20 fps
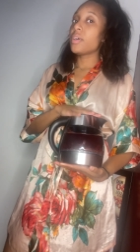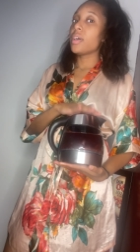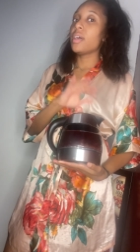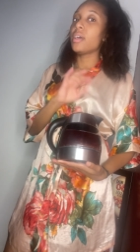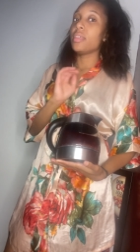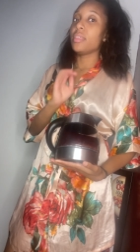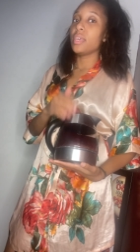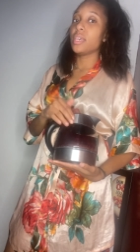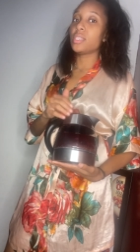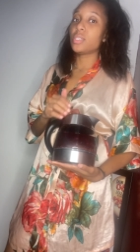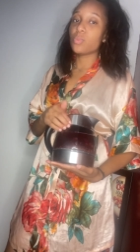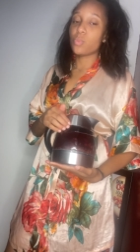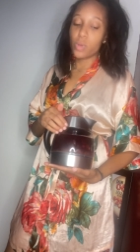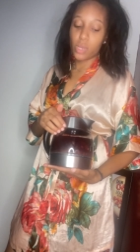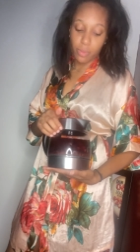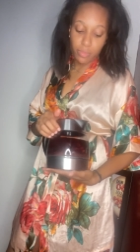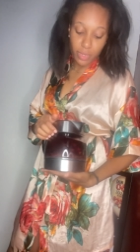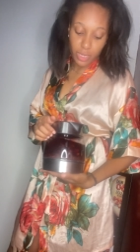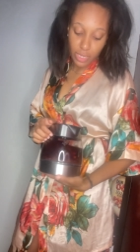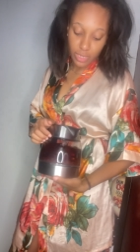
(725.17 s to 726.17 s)
this
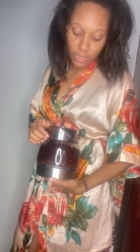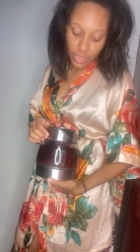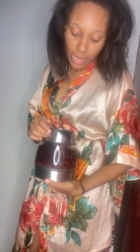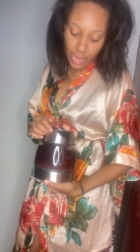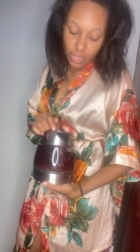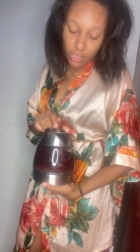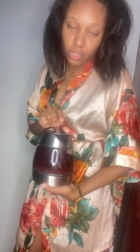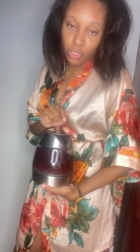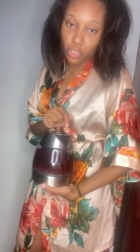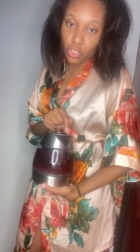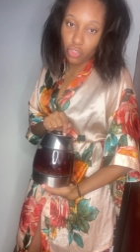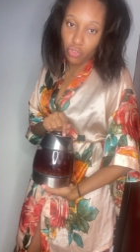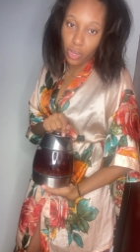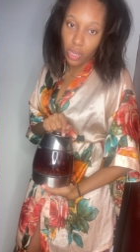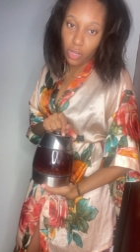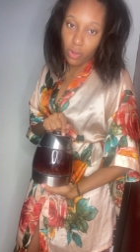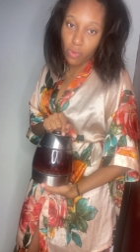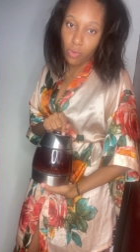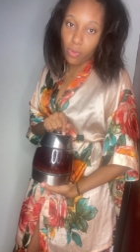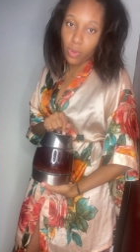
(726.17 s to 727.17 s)
one because it has the
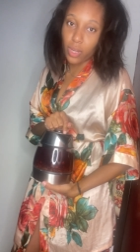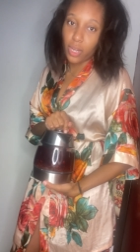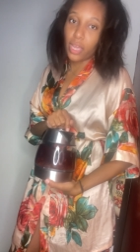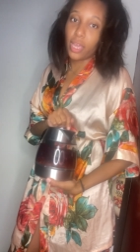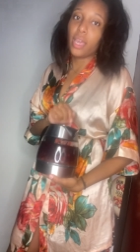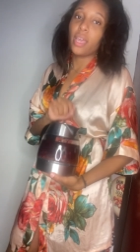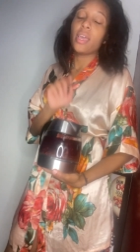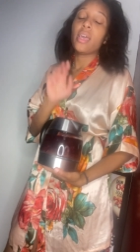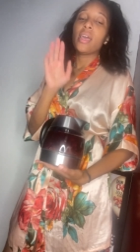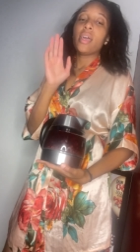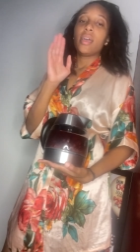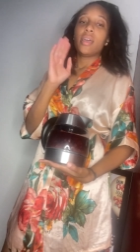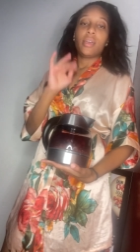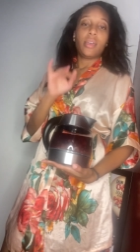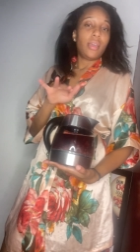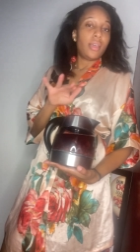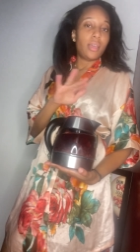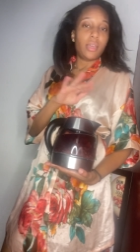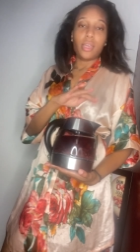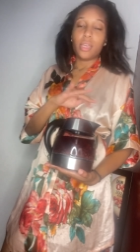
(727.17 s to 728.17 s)
strainer on it.
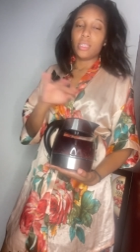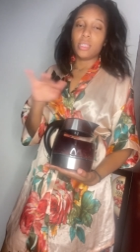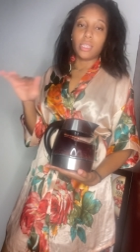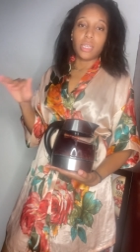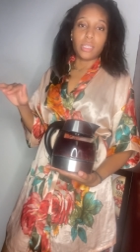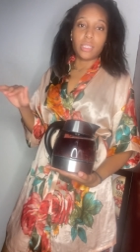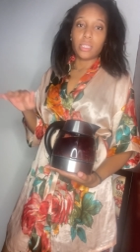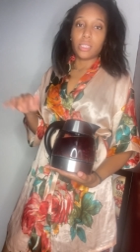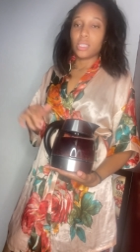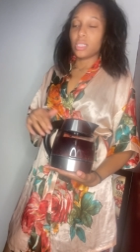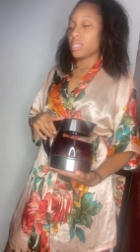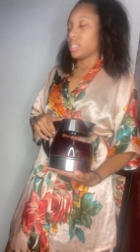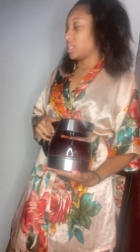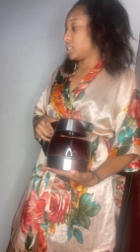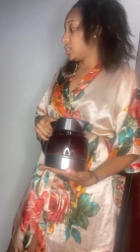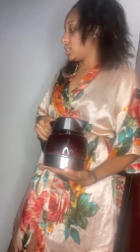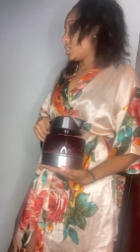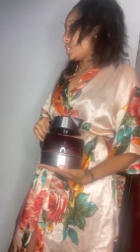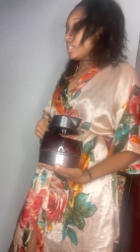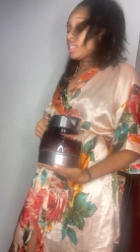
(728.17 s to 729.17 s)
It does
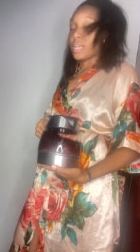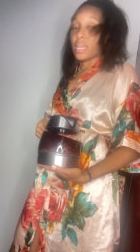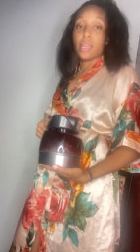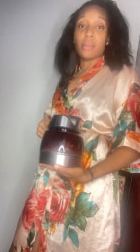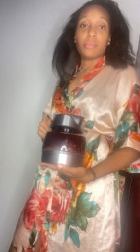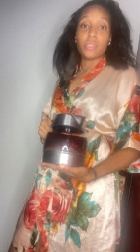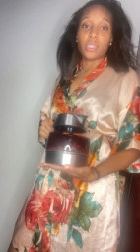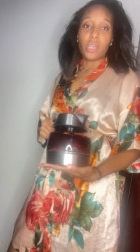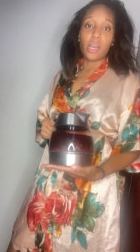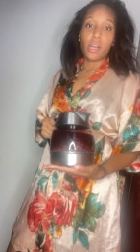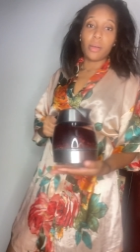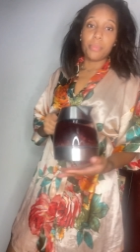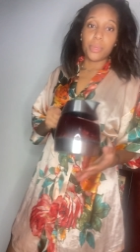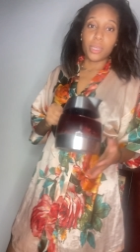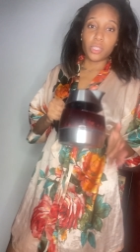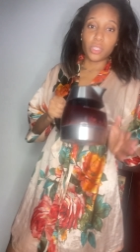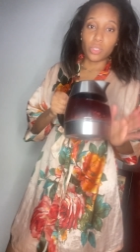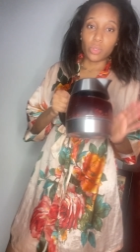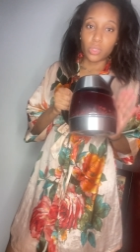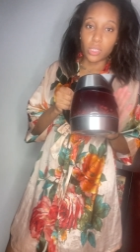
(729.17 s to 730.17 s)
the damn job.
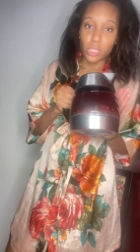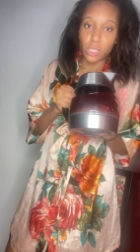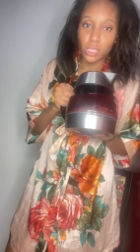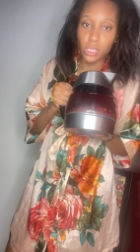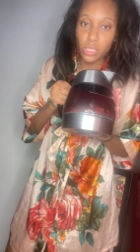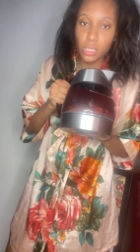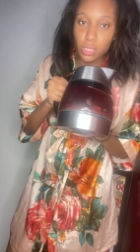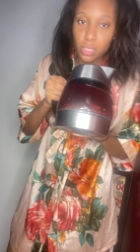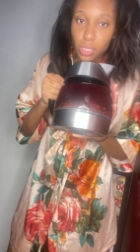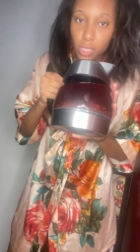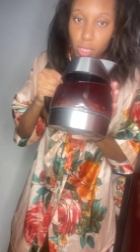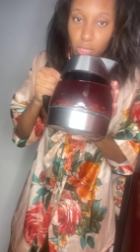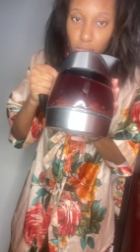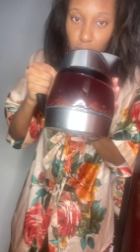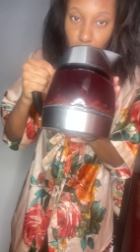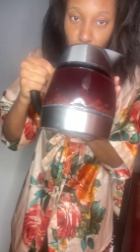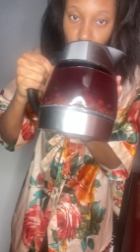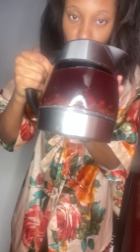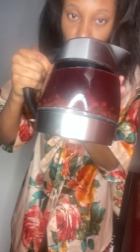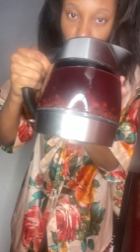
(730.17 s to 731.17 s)
And so this is
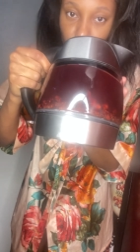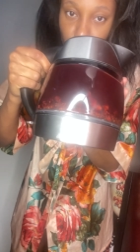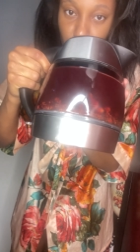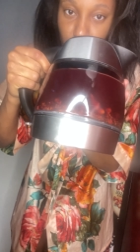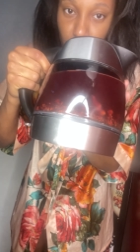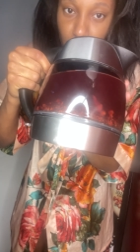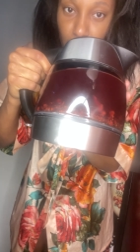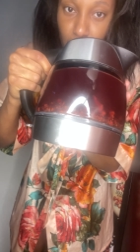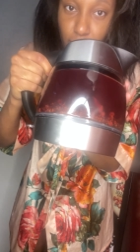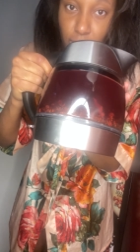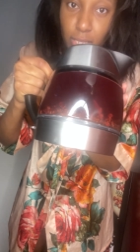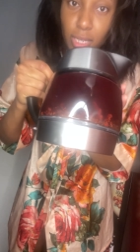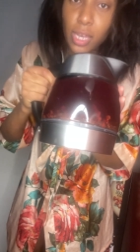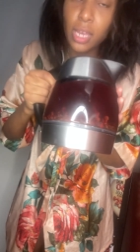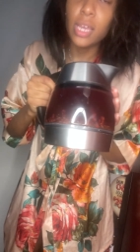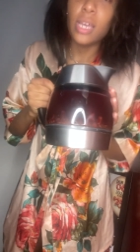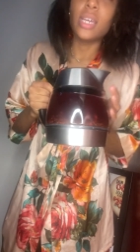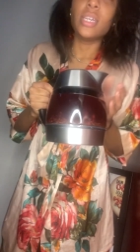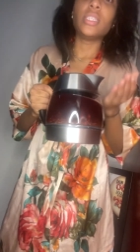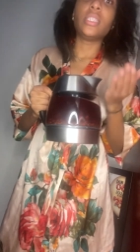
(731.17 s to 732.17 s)
Temptree blend
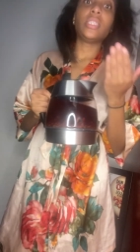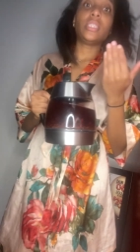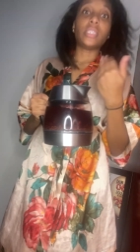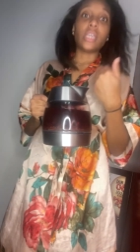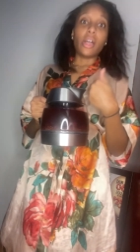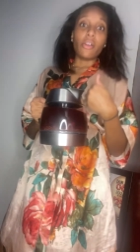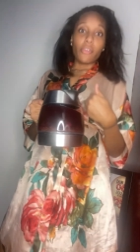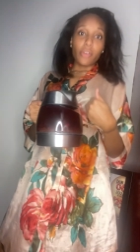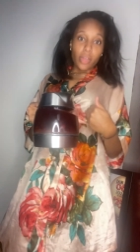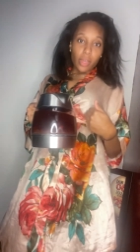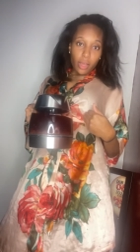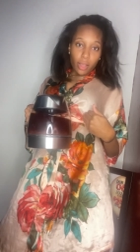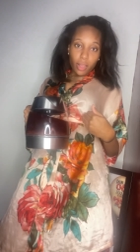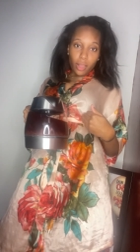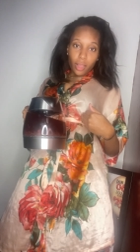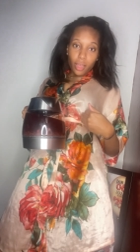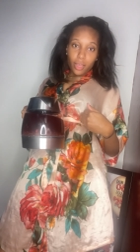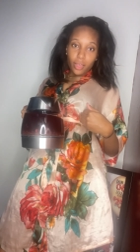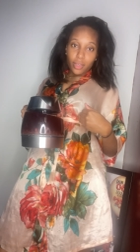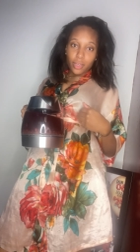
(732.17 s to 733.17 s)

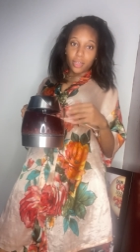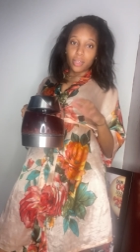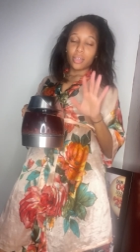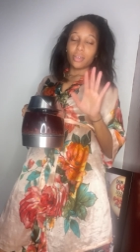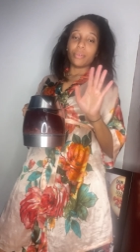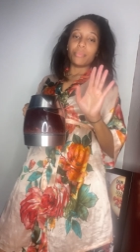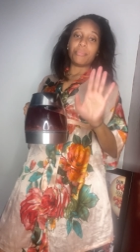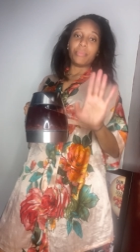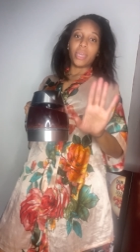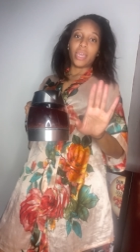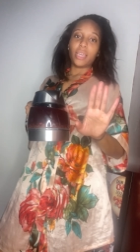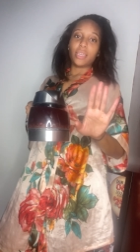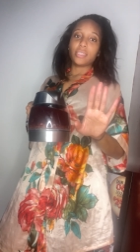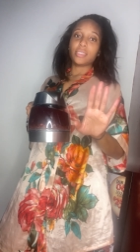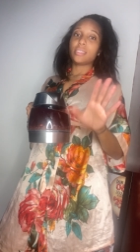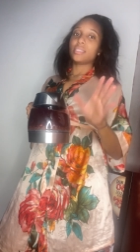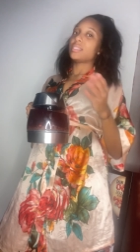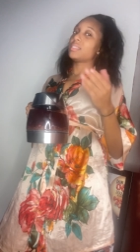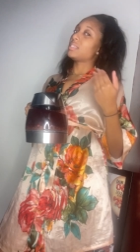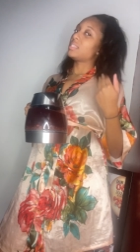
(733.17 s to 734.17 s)
sorrel mix.
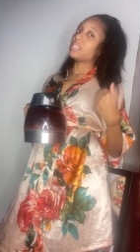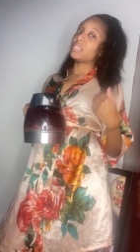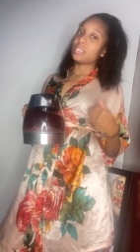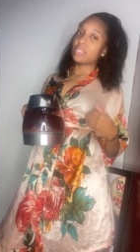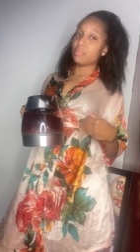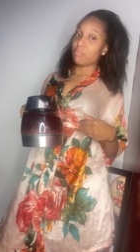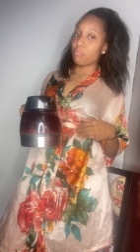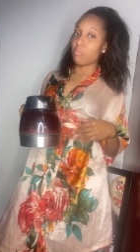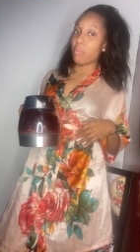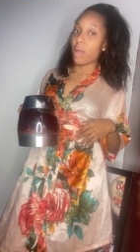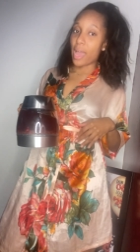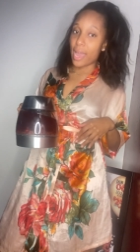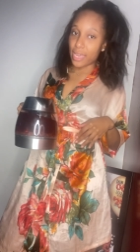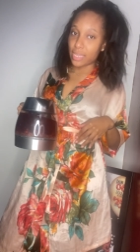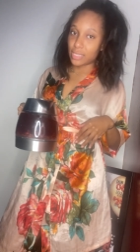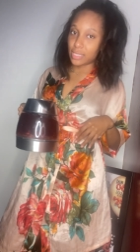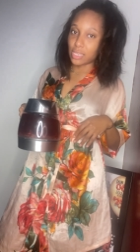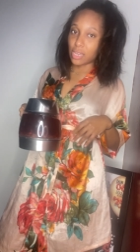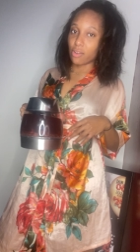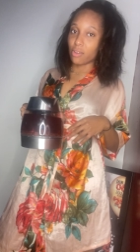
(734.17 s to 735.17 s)
This is my
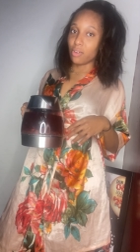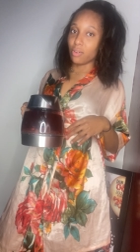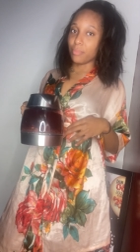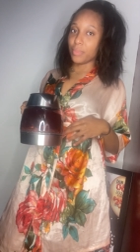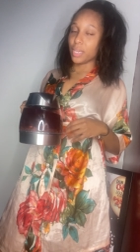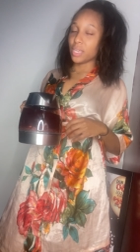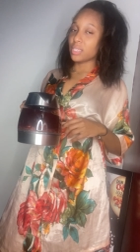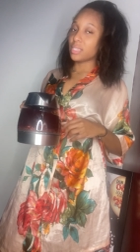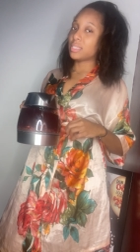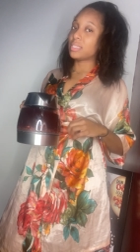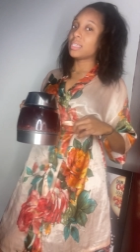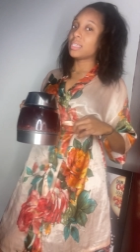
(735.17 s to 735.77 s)
sorrel mix